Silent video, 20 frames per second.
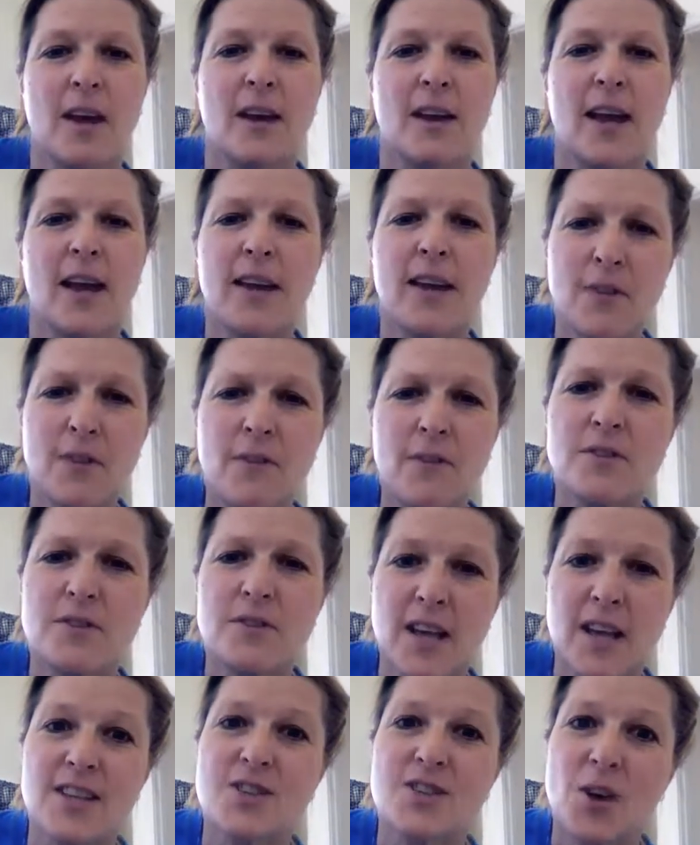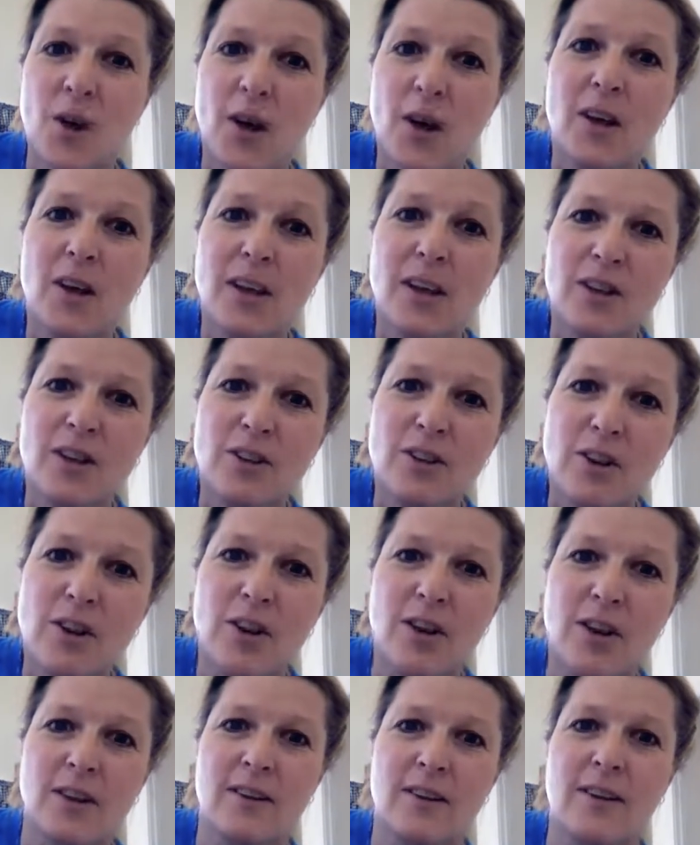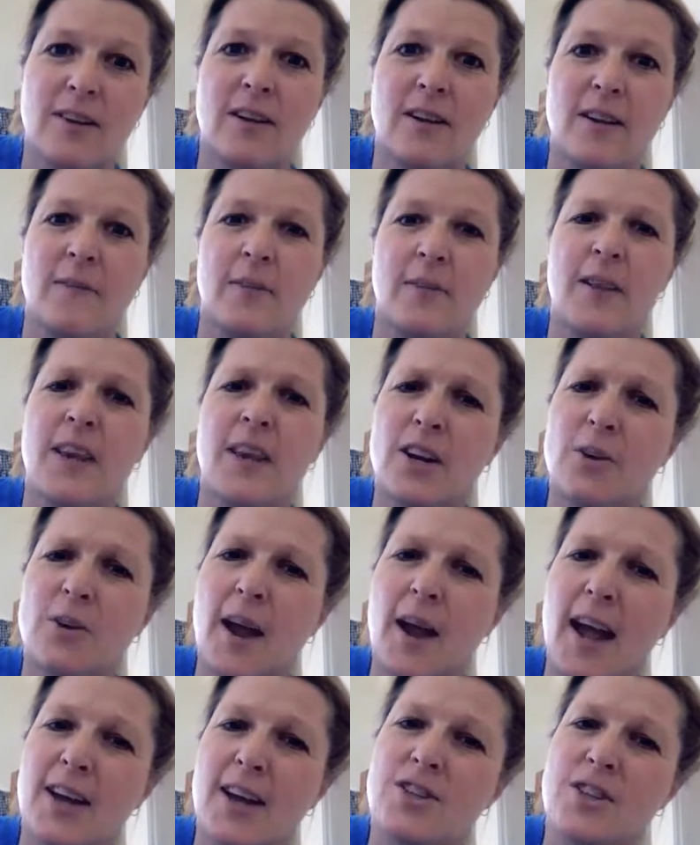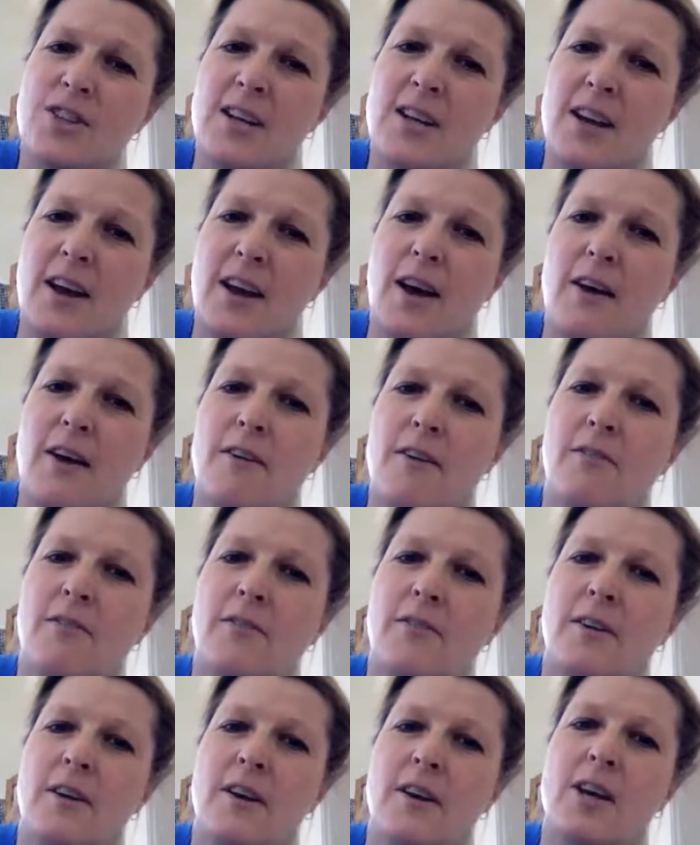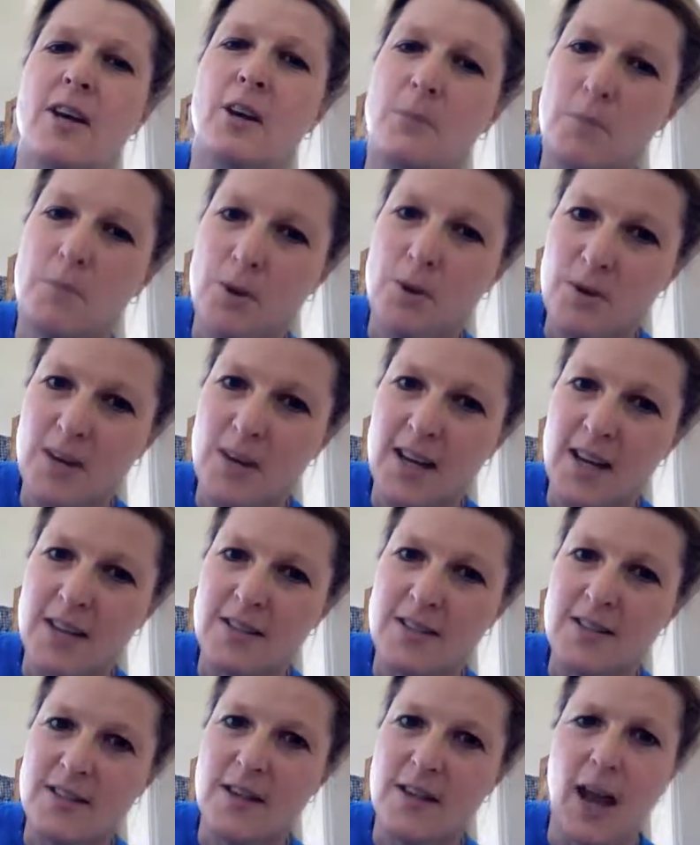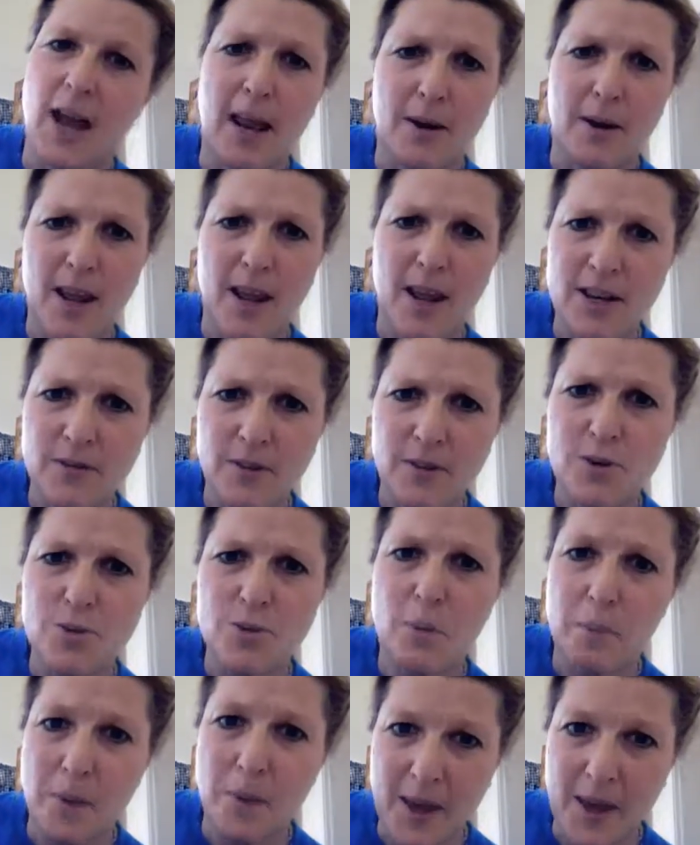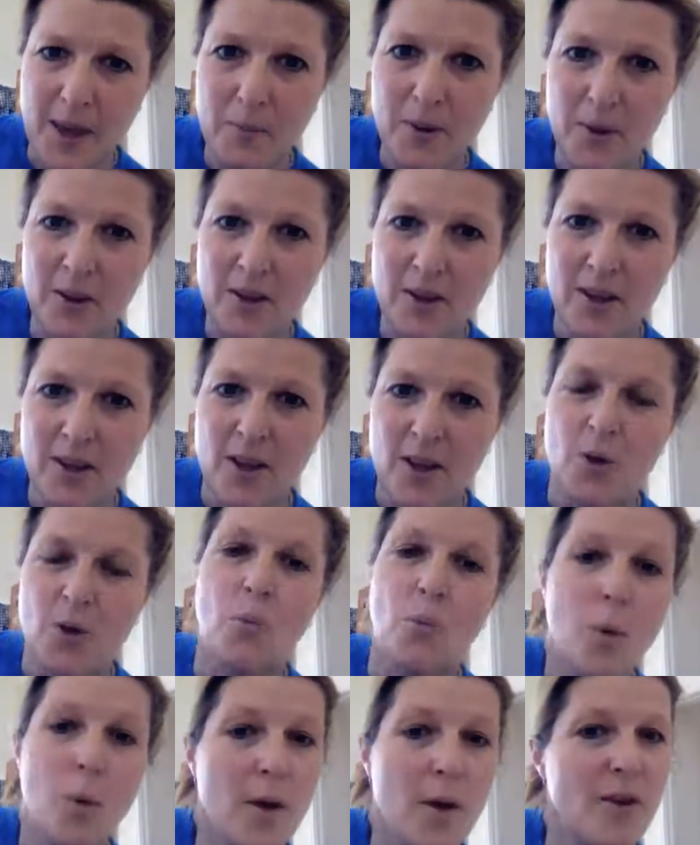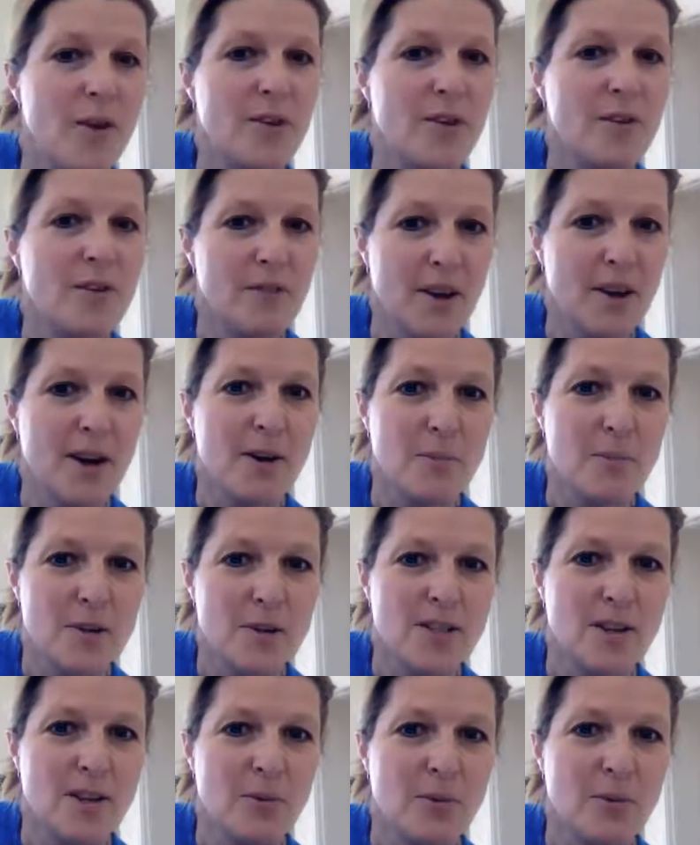kind of emphasized all year long, the interaction of communities and individual people with their environment.